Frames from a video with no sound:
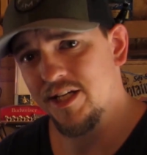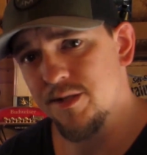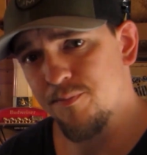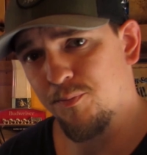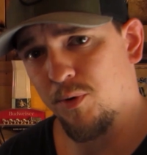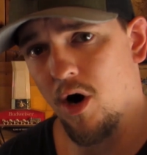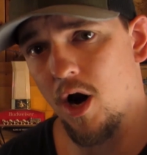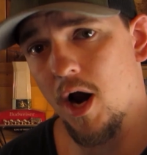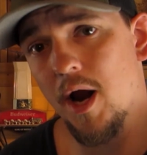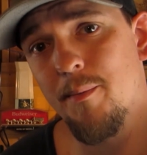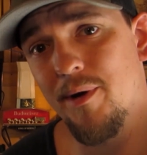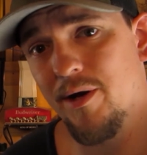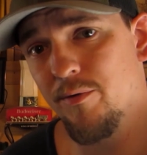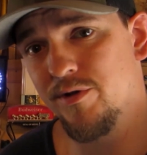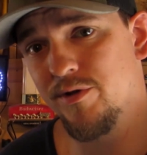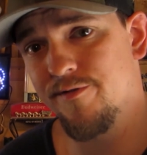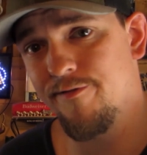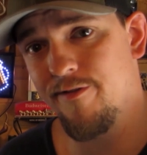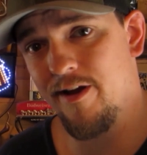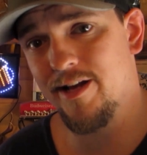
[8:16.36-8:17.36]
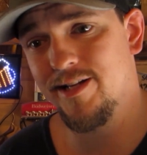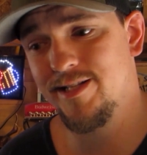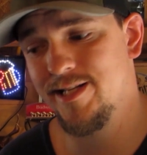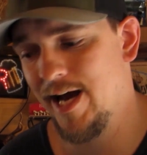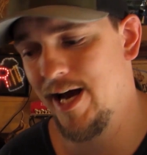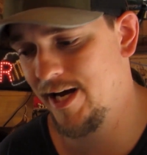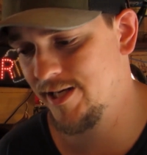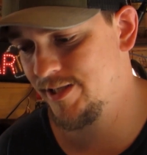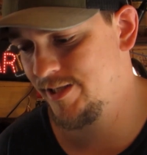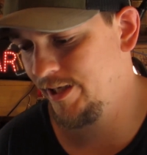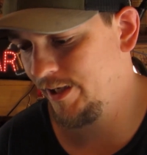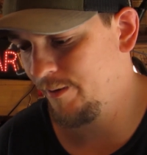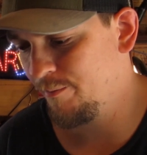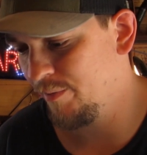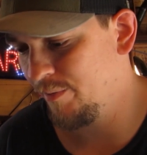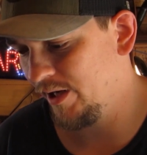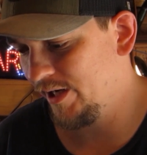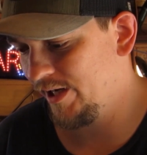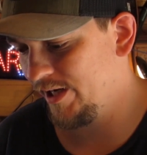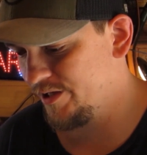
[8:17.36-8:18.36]
prime, it was fantastic,
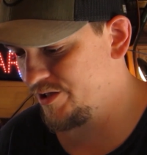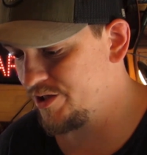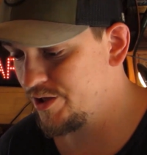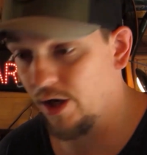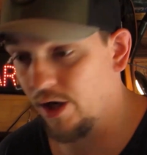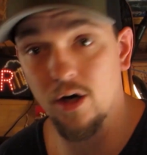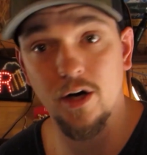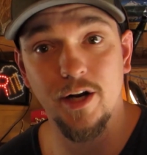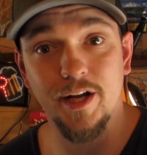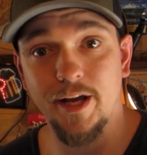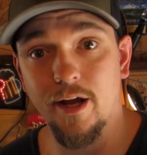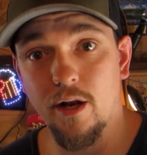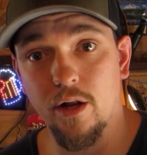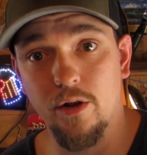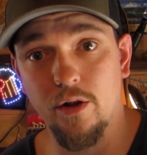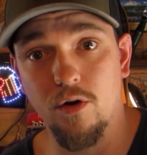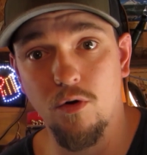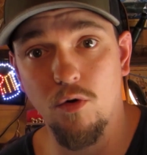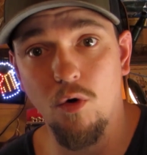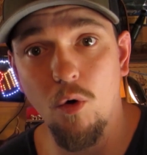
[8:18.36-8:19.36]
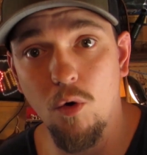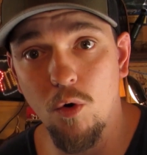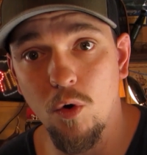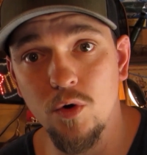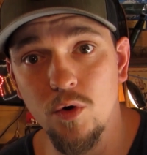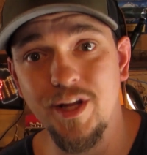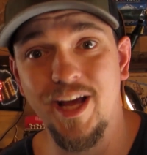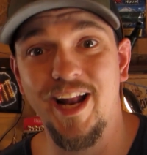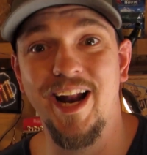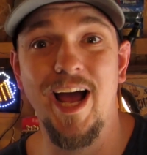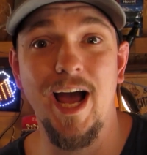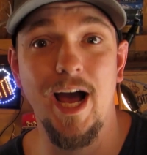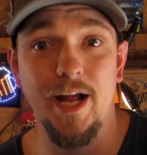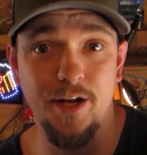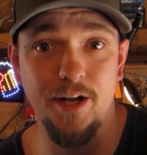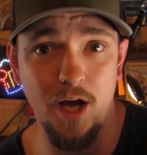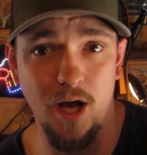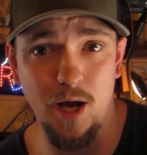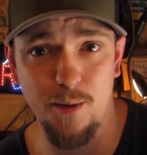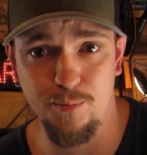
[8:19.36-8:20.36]
but it's starting to get a little old and I had
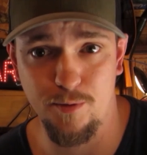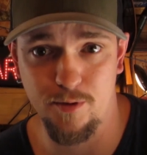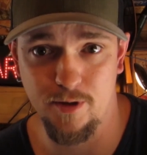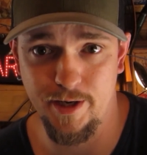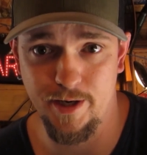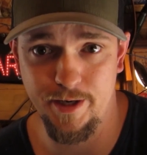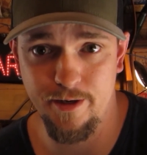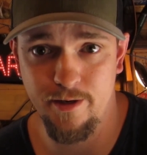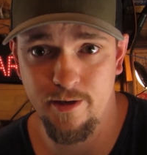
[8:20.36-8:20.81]
to upgrade.